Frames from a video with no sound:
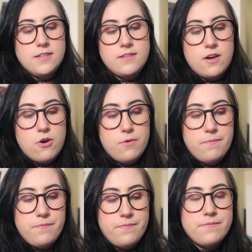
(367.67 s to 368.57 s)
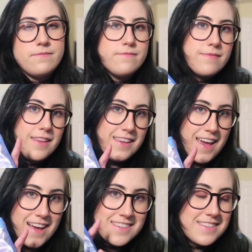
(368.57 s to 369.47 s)
So,
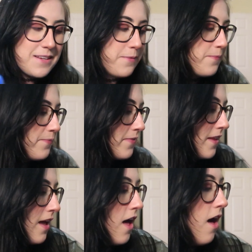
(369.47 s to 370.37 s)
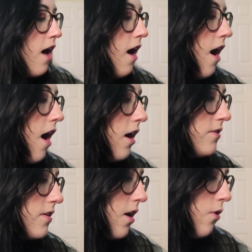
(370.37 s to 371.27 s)
yes.
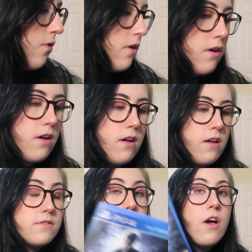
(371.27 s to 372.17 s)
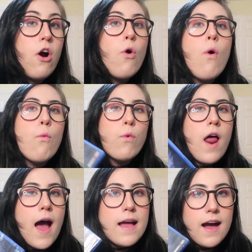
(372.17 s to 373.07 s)
Also, so
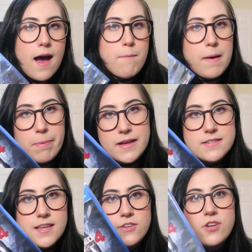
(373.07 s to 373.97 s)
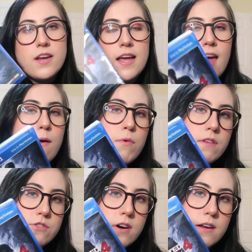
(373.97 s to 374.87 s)
when I got my PlayStation, it came
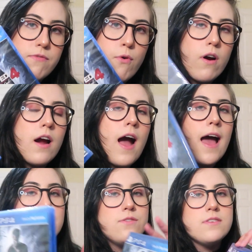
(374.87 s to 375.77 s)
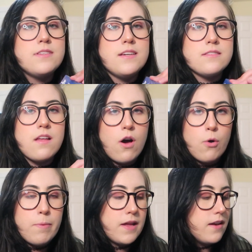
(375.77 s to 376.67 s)
with Uncharted 4. As you can see, it's not
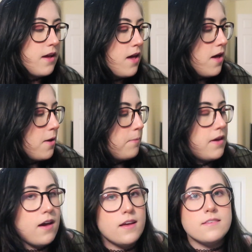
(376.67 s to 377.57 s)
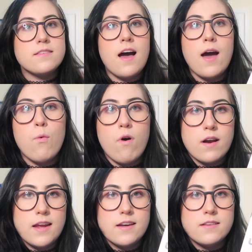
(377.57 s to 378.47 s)
opened because I
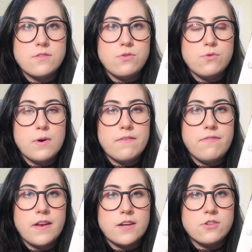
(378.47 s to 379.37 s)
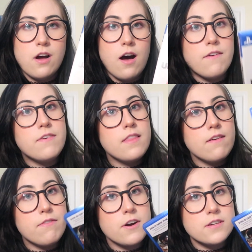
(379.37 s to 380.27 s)
wanted to finish off
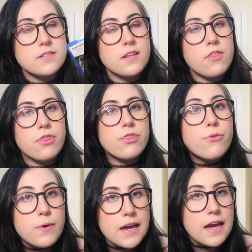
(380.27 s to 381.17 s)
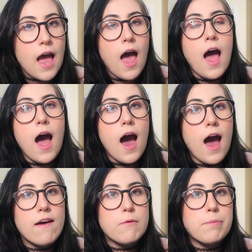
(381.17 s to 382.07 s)
the first 3.
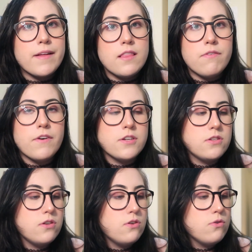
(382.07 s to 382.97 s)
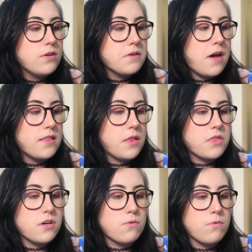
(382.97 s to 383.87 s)
I've played the first 2, not the
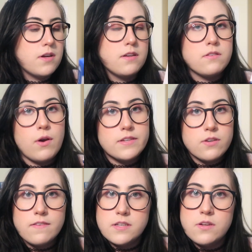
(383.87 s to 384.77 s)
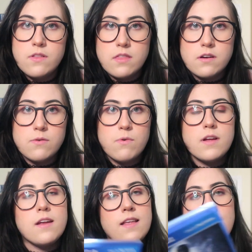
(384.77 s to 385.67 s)
3rd one, so I still have to do the 3rd
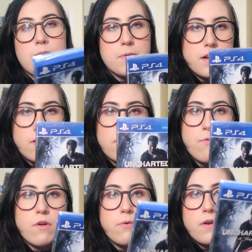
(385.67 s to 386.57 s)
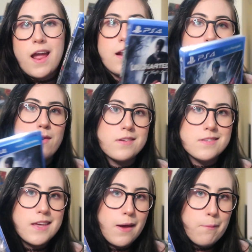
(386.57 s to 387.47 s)
one, and then I'm gonna go to the 4th one. I don't want
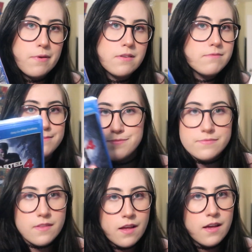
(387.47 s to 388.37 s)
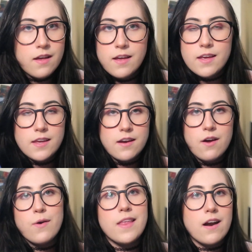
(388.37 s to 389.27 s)
to skip, you
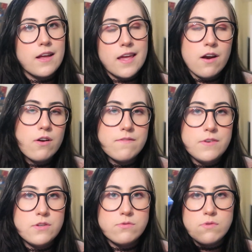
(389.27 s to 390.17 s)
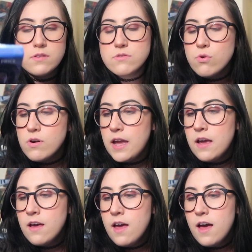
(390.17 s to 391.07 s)
know, and then I can get all confused with the story.